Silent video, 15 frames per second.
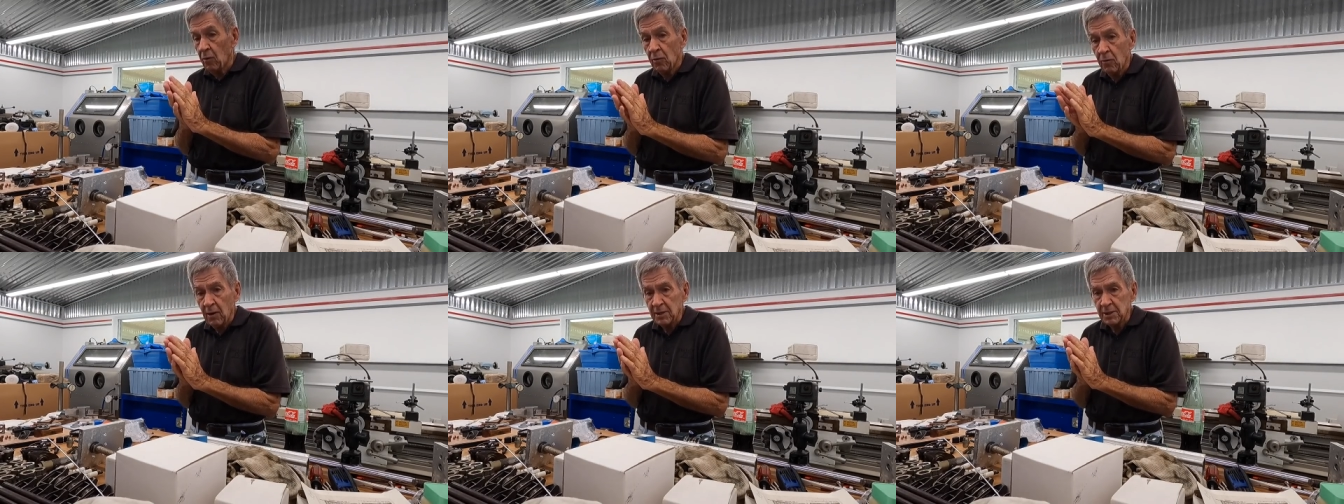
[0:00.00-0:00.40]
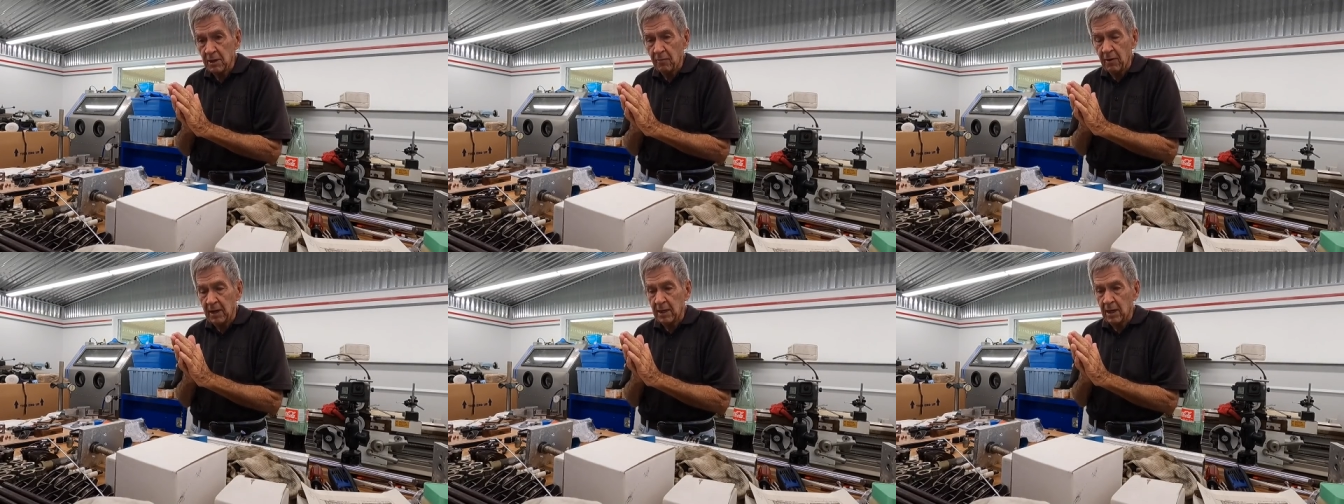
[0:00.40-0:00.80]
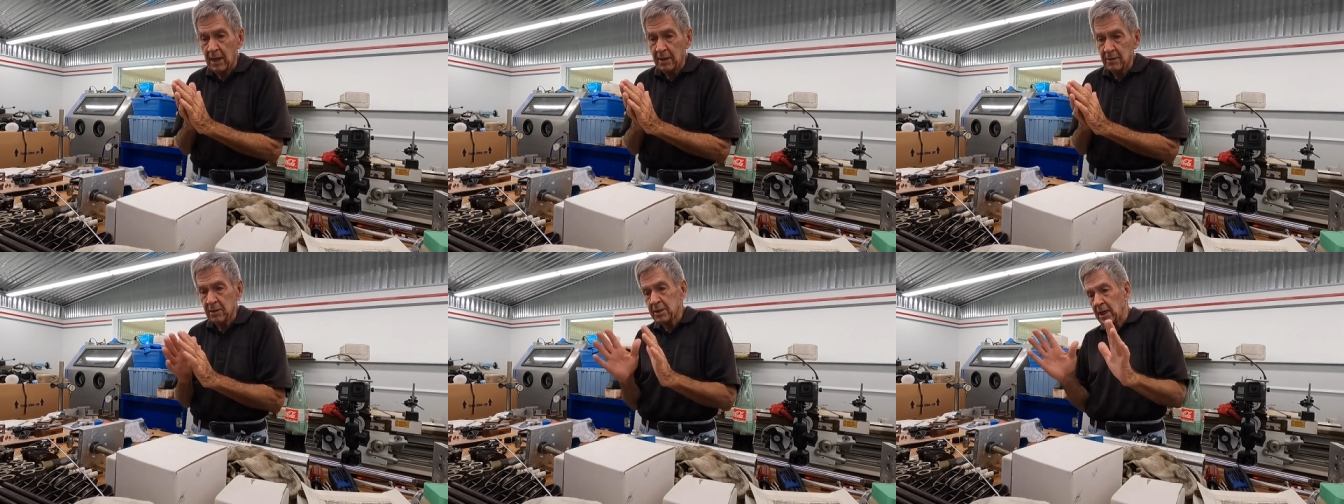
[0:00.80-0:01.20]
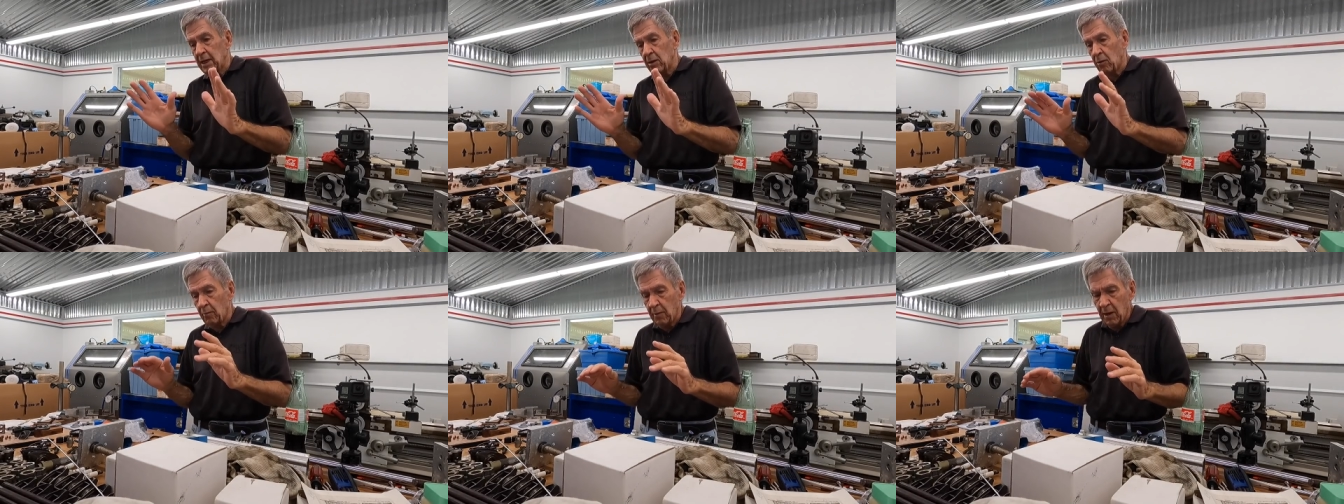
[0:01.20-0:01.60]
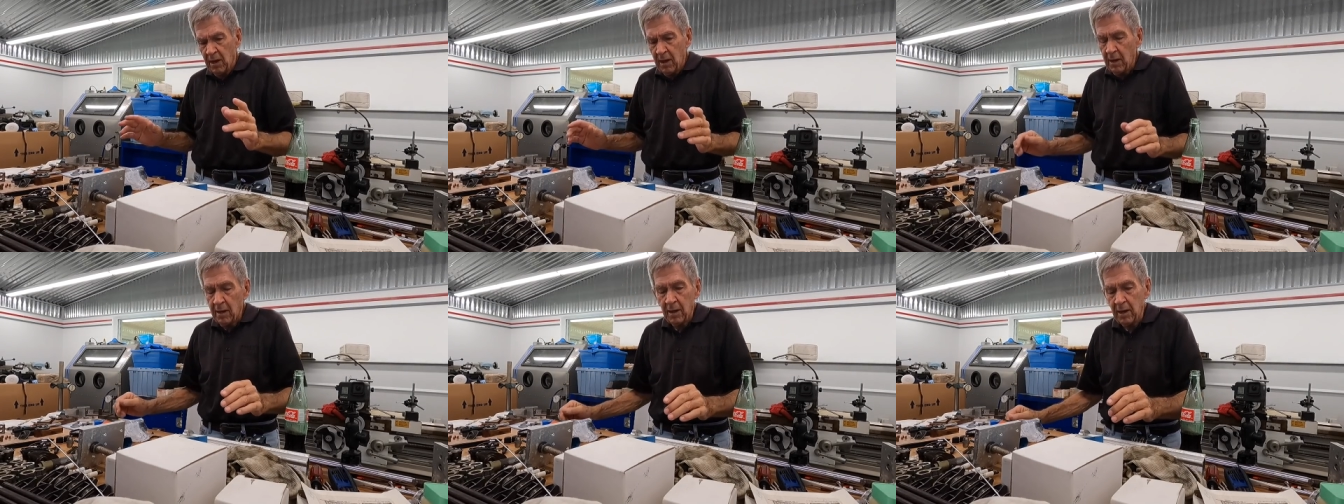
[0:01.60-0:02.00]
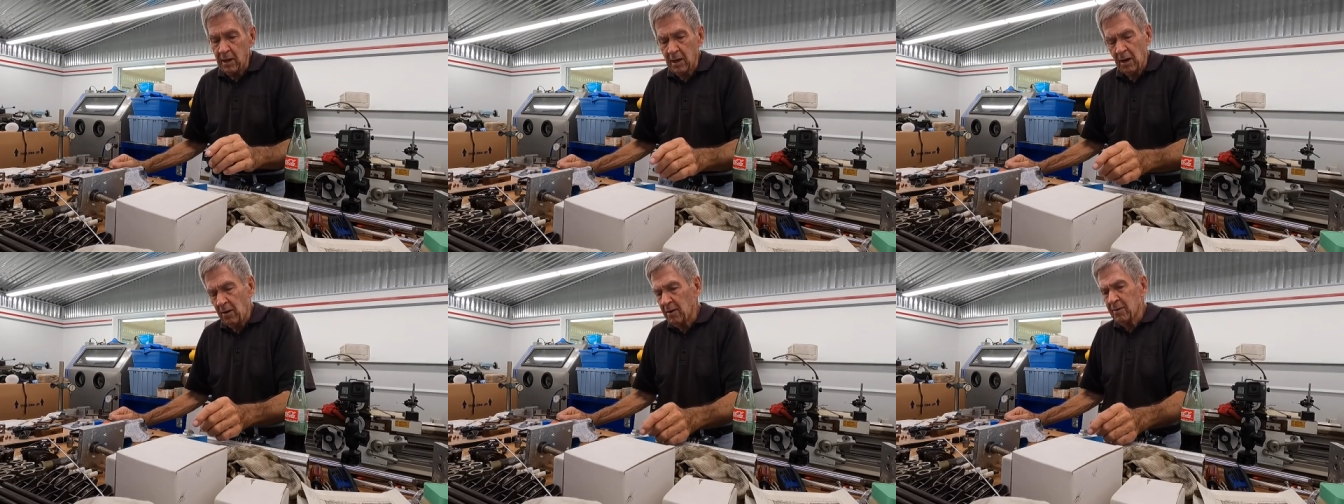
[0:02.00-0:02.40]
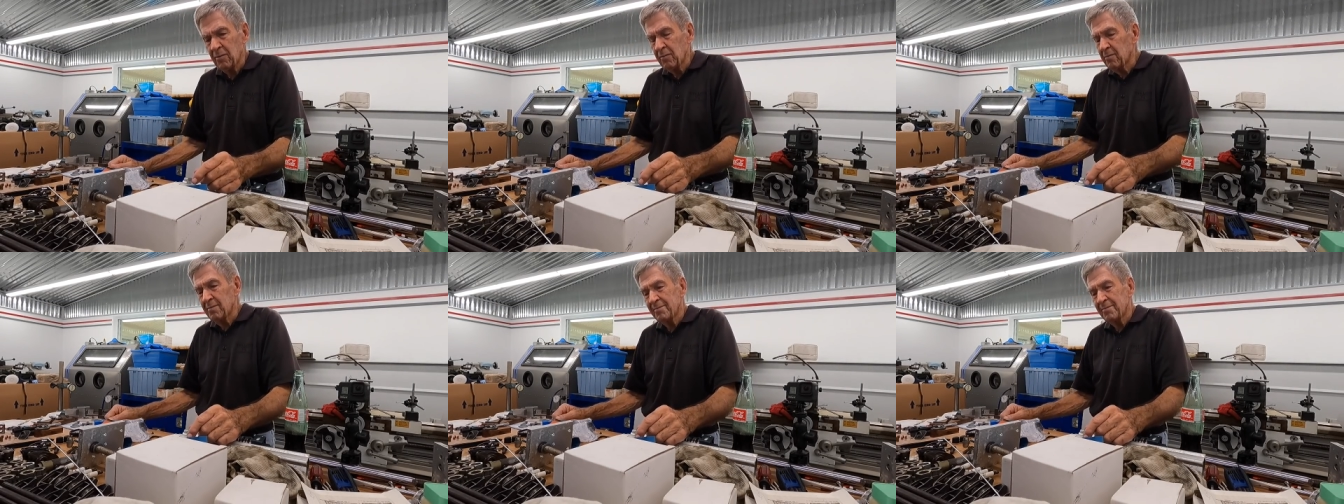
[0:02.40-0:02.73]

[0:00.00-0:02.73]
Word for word: Oh no, I see a rain cloud. Take it on. No, I don't.